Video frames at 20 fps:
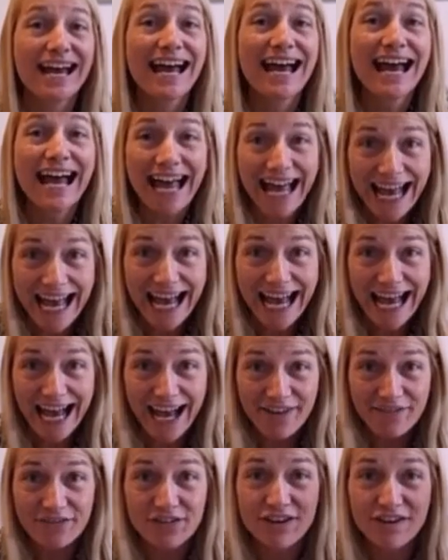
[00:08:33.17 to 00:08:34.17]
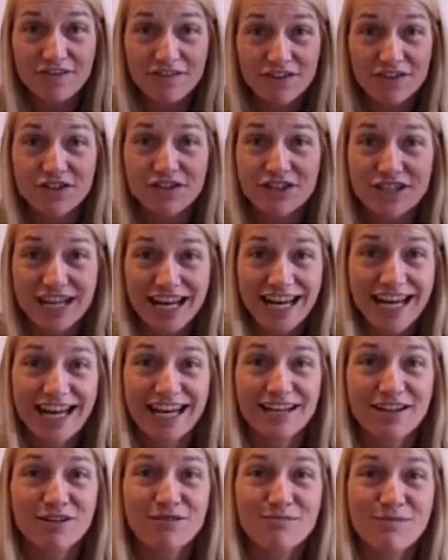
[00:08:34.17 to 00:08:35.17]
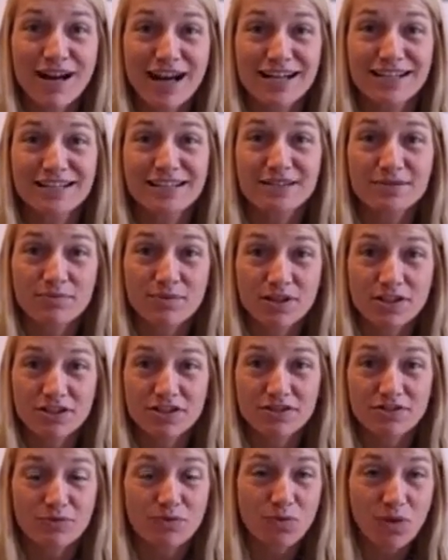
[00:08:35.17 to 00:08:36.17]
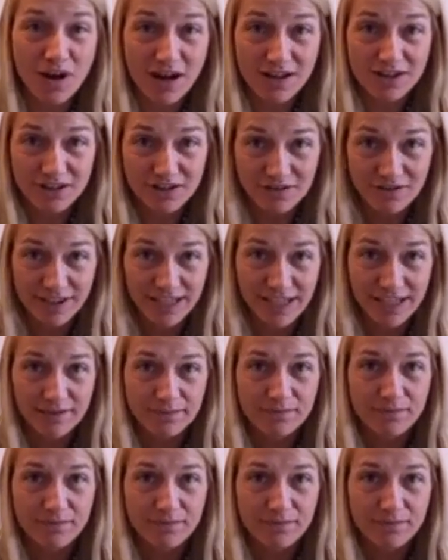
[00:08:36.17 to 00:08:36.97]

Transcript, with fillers: half of your day your mind is wander wandering.